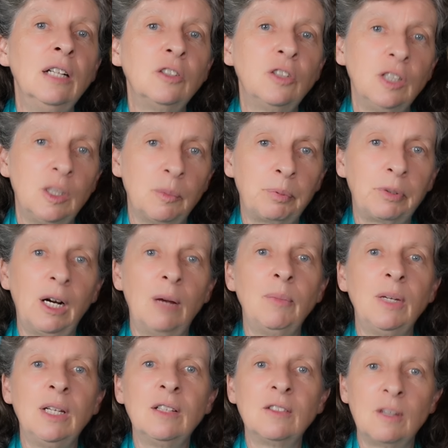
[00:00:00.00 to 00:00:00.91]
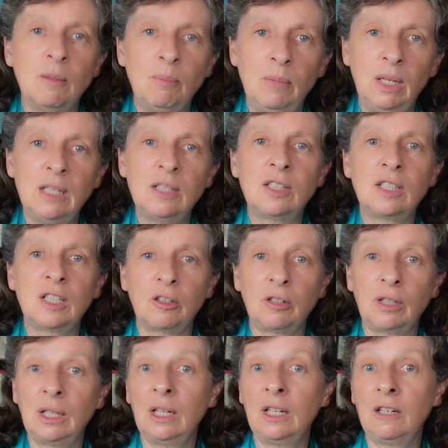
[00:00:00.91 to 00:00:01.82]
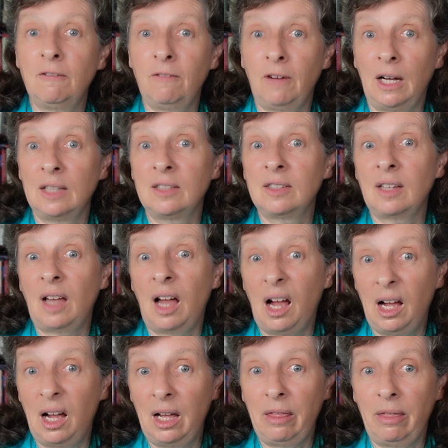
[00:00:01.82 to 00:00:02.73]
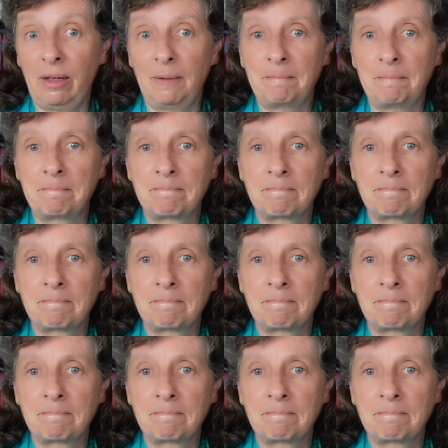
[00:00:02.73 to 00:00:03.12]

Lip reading: to the Premier's ministerial advice either.